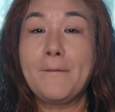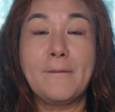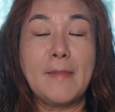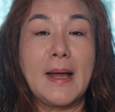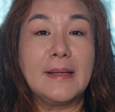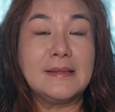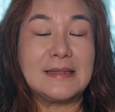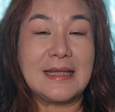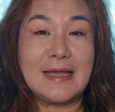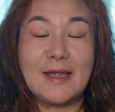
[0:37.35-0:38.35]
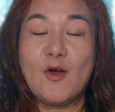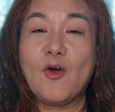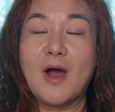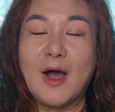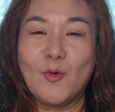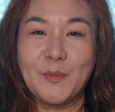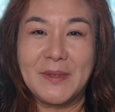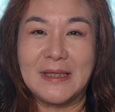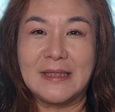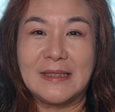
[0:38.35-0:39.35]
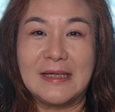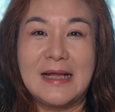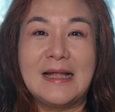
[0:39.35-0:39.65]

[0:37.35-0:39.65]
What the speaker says: month, day or hour pillar.